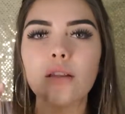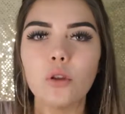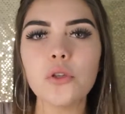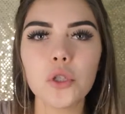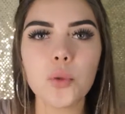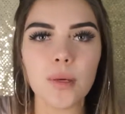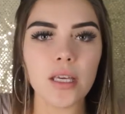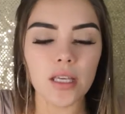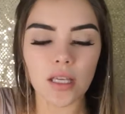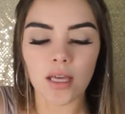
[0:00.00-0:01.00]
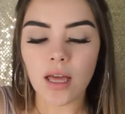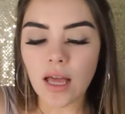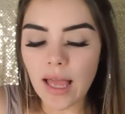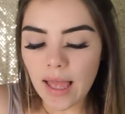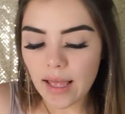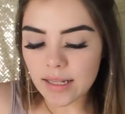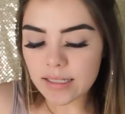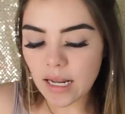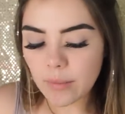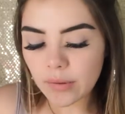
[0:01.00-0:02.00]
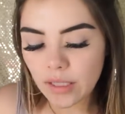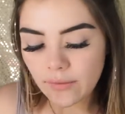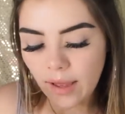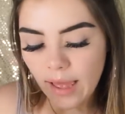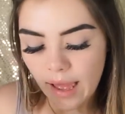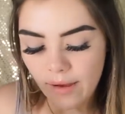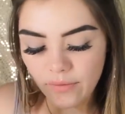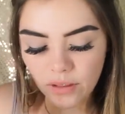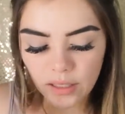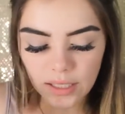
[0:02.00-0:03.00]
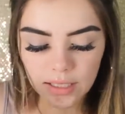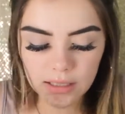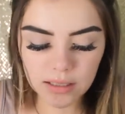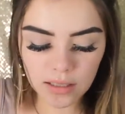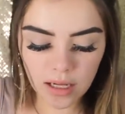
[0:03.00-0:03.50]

It looked too pinky, and I believe I have the lightest.